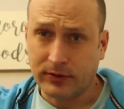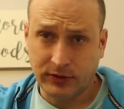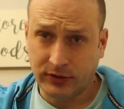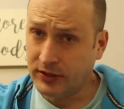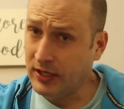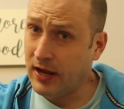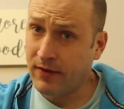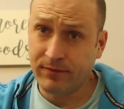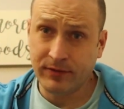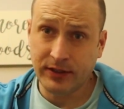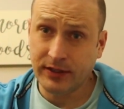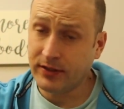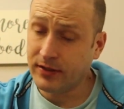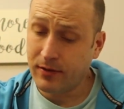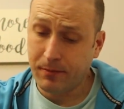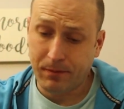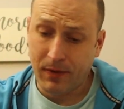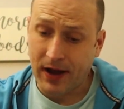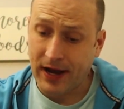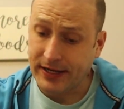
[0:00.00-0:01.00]
Still haven't eaten
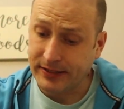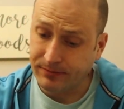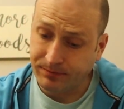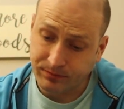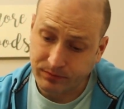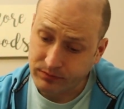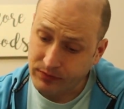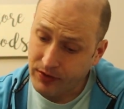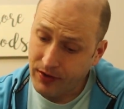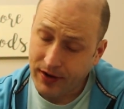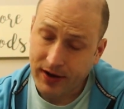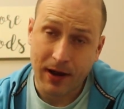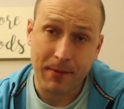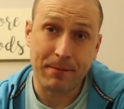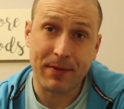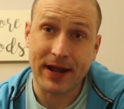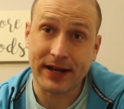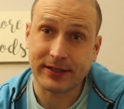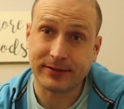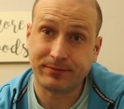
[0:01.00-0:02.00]
a bite.
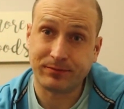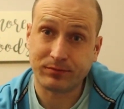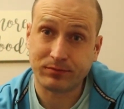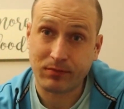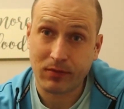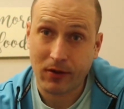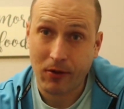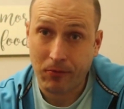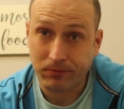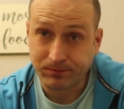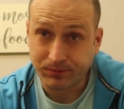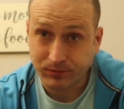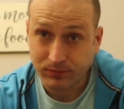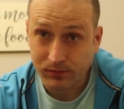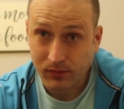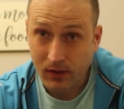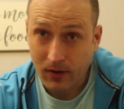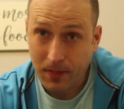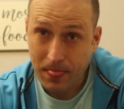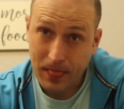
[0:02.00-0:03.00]
Come back
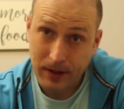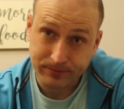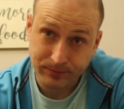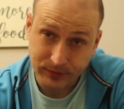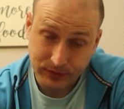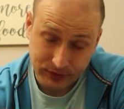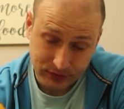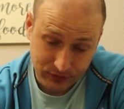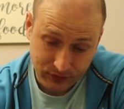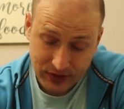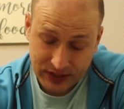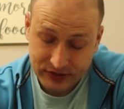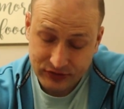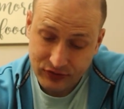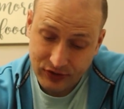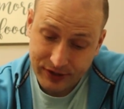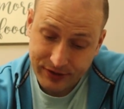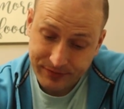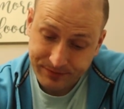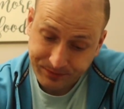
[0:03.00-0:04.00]
to the
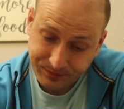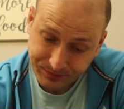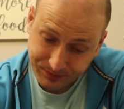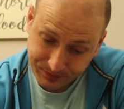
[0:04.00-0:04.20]
restaurant.